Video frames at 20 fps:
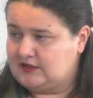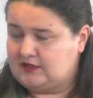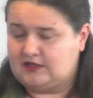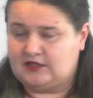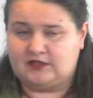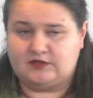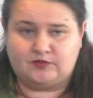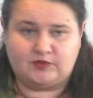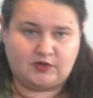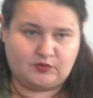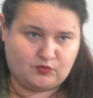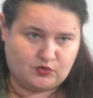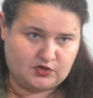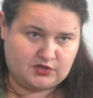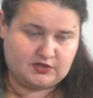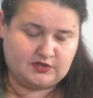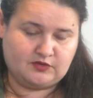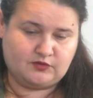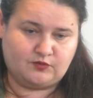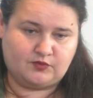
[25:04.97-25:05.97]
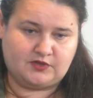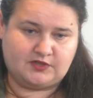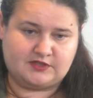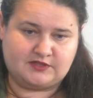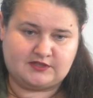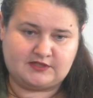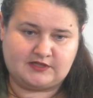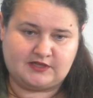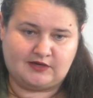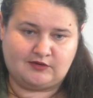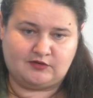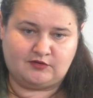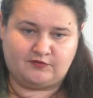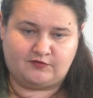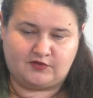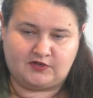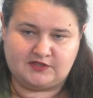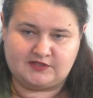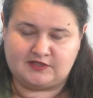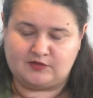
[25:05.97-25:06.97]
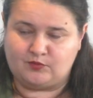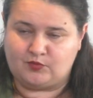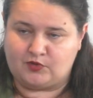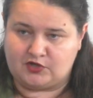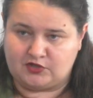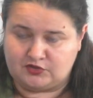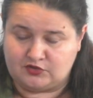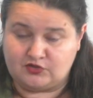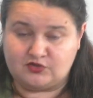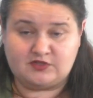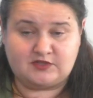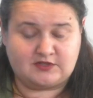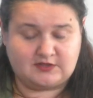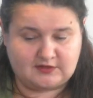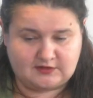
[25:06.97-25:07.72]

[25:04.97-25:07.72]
And we're working with our friends and partners.